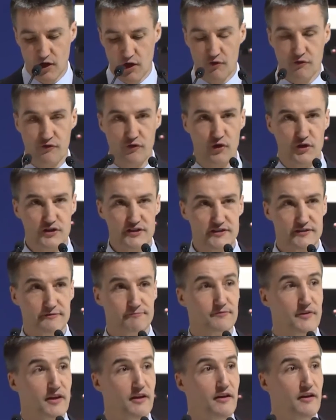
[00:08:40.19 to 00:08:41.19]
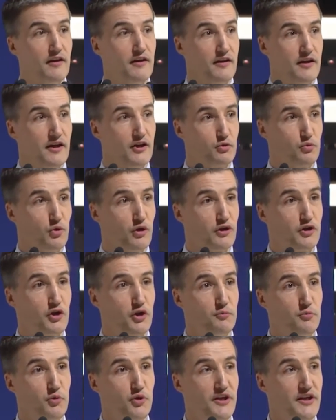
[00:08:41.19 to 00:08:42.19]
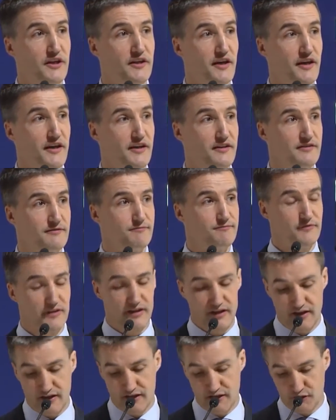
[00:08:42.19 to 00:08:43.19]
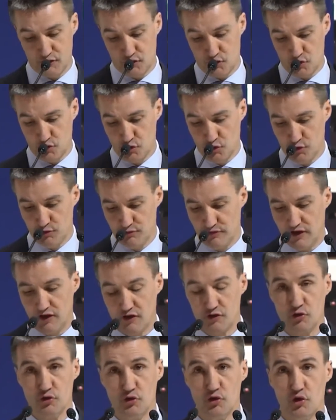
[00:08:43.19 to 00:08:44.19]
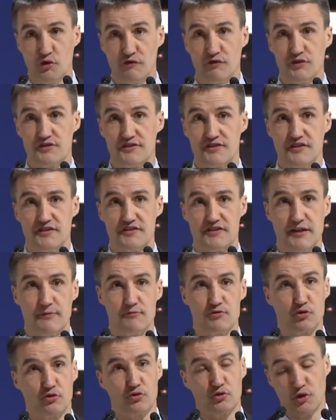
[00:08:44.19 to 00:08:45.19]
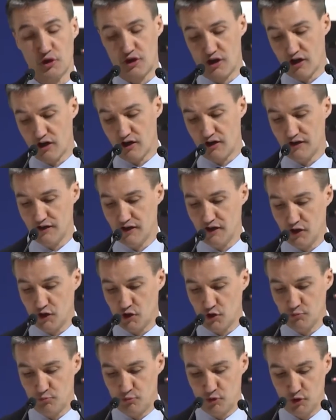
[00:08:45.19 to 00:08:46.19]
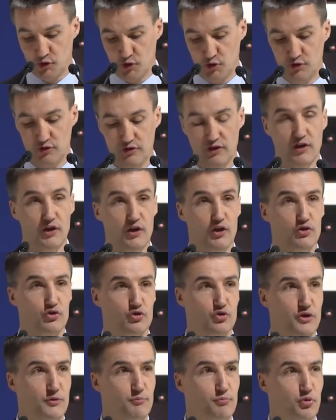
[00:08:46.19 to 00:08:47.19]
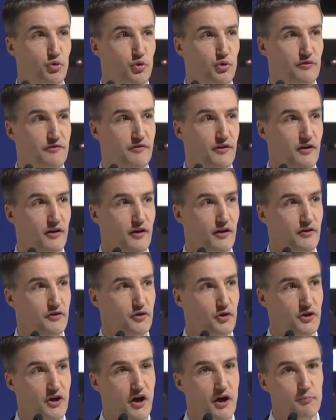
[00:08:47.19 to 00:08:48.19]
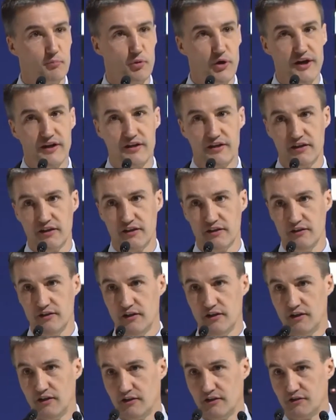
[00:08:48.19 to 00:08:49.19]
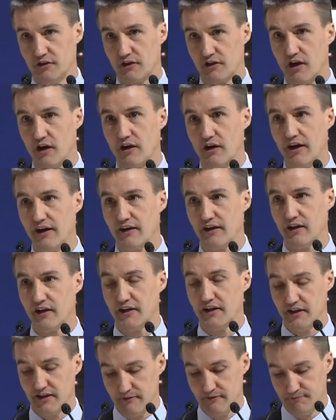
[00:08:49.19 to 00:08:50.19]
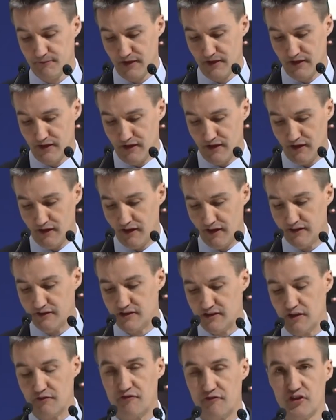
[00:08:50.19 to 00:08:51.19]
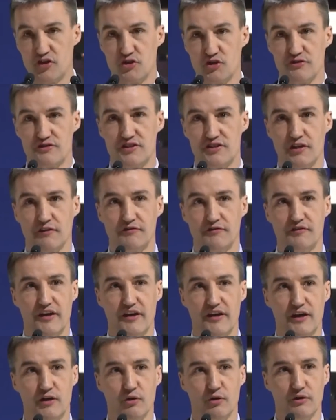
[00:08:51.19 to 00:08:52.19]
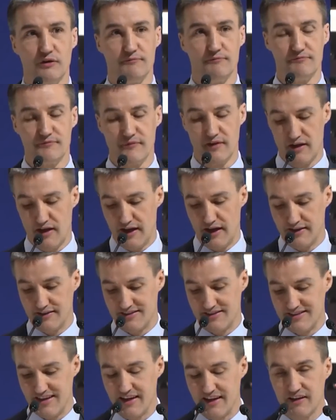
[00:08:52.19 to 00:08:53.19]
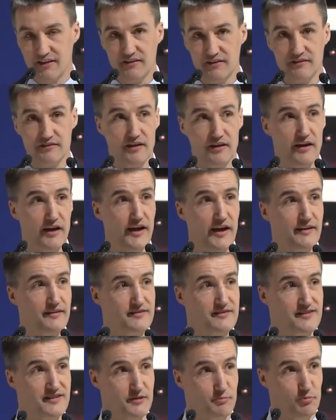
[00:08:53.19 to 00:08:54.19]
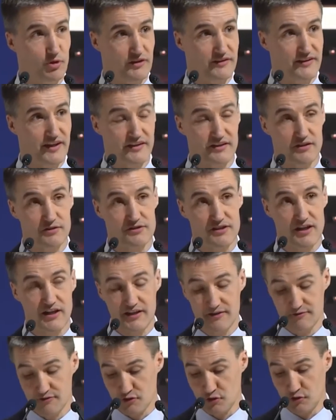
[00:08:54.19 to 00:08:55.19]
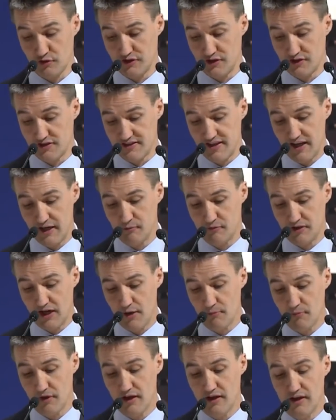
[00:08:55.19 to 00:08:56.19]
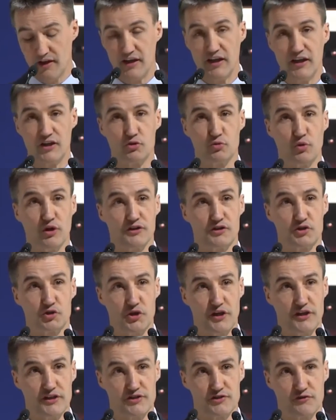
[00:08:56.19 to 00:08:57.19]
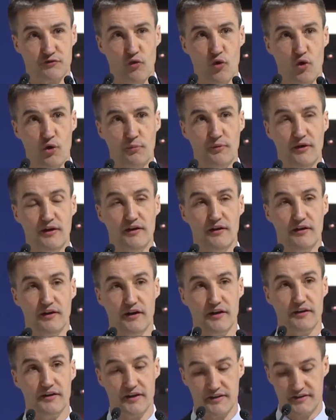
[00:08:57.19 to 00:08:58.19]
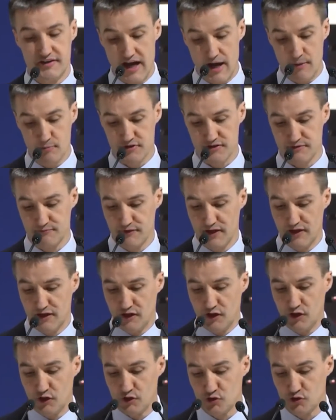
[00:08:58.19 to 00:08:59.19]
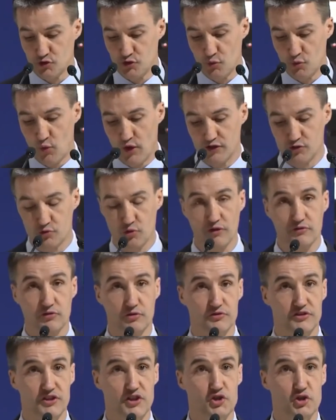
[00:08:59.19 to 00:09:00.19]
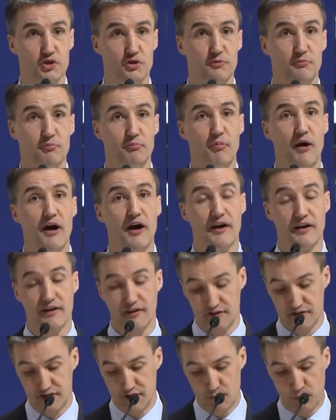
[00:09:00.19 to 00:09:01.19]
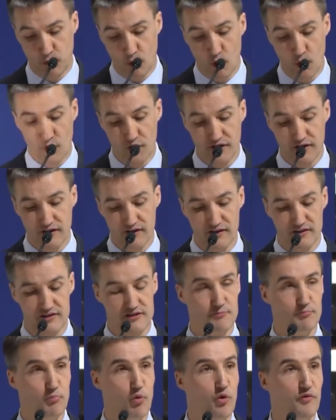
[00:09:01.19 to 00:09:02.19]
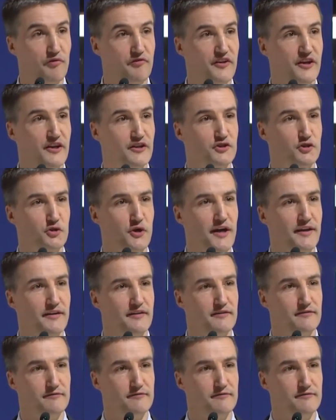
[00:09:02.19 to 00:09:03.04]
First, it will communicate to the nervous system, so to the car computer, to improve the car braking, the car handling, and the efficiency of the vehicle. And second, and simultaneously, so at the same time, it will transform and adapt to the wet road condition by deploying its morphing tread.